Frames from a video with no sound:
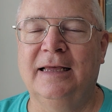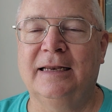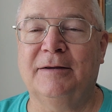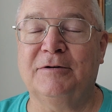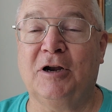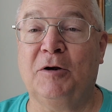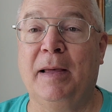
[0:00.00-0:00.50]

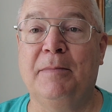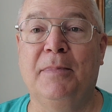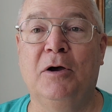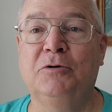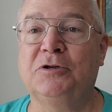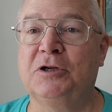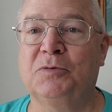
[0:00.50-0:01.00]
Now, we talked about
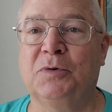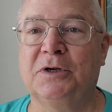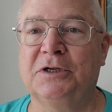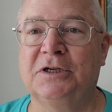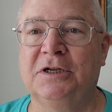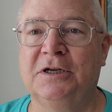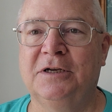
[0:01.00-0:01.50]
Moses
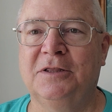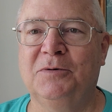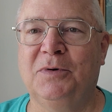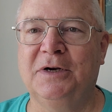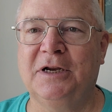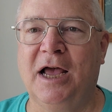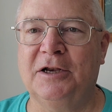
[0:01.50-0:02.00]
was the
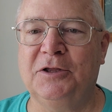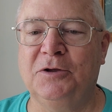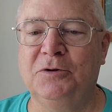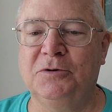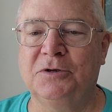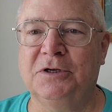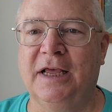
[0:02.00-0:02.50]
one God
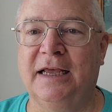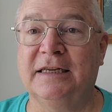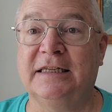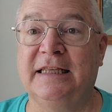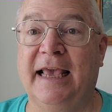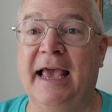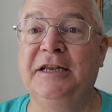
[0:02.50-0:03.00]
used
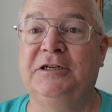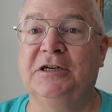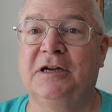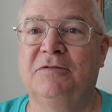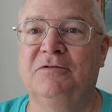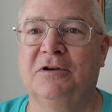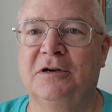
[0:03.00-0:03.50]
as the
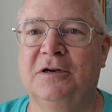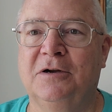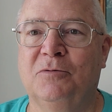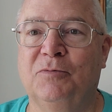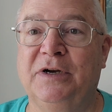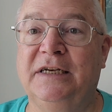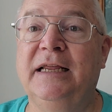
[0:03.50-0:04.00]
agent of the
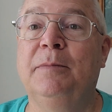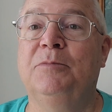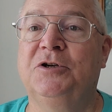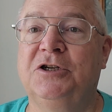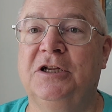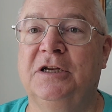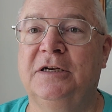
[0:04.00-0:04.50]

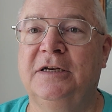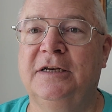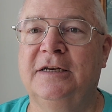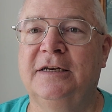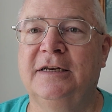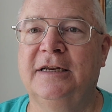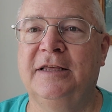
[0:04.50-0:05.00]
redemption
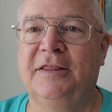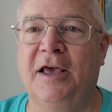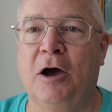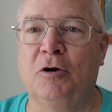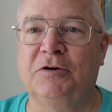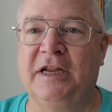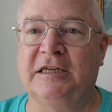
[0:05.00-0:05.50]
in the
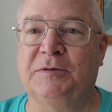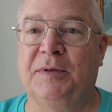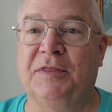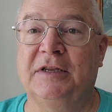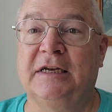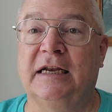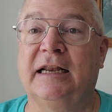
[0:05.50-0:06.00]
Old
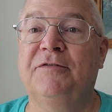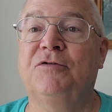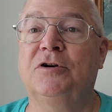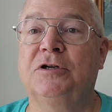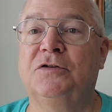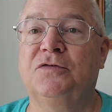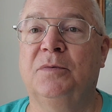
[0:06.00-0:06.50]
Testament, the
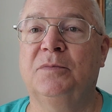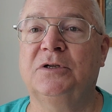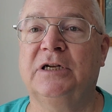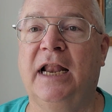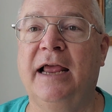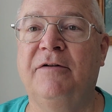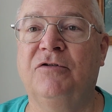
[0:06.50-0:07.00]
deliverance from
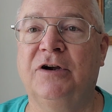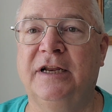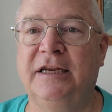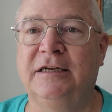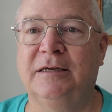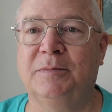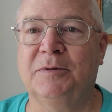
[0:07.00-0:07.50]
slavery in
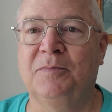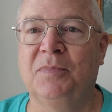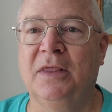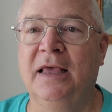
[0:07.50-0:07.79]
Egypt.